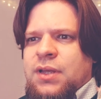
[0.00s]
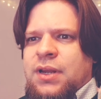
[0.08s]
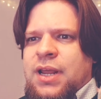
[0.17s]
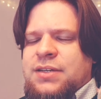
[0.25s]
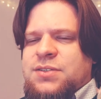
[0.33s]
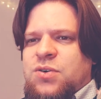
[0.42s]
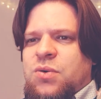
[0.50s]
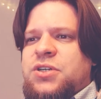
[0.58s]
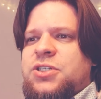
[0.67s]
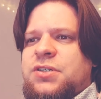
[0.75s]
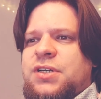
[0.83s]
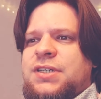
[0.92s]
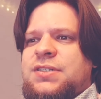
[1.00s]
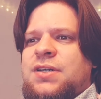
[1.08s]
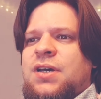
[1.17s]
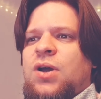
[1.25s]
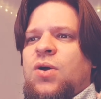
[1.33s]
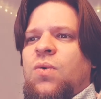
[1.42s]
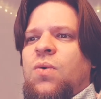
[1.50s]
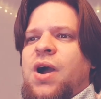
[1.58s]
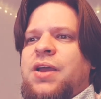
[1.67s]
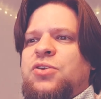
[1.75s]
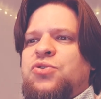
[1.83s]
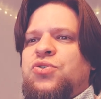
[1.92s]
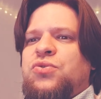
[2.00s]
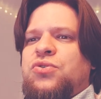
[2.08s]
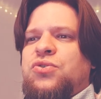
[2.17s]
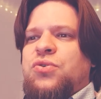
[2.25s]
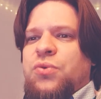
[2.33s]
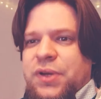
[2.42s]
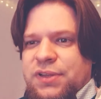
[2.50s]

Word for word: Next question is, why do you do